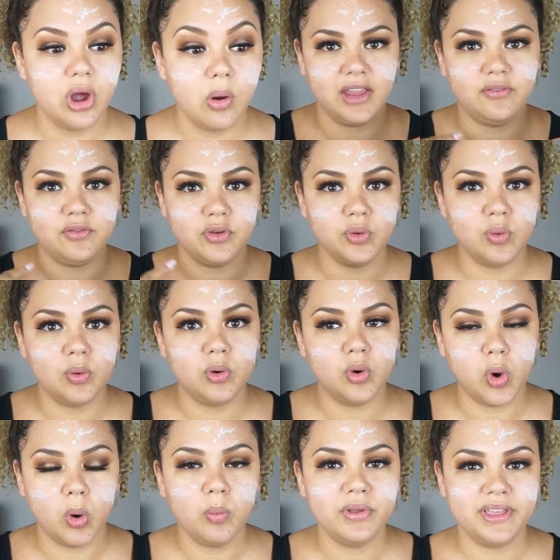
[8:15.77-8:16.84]
If you
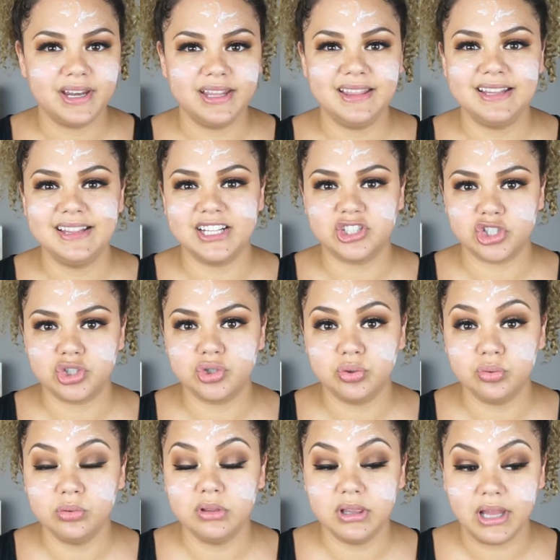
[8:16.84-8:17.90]
go with anything that's
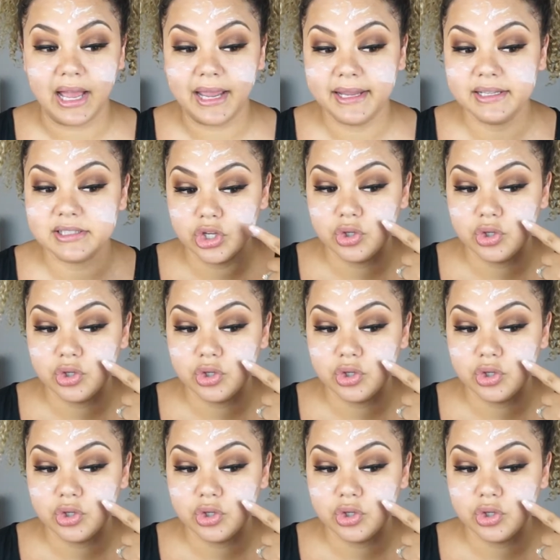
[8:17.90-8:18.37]
too light,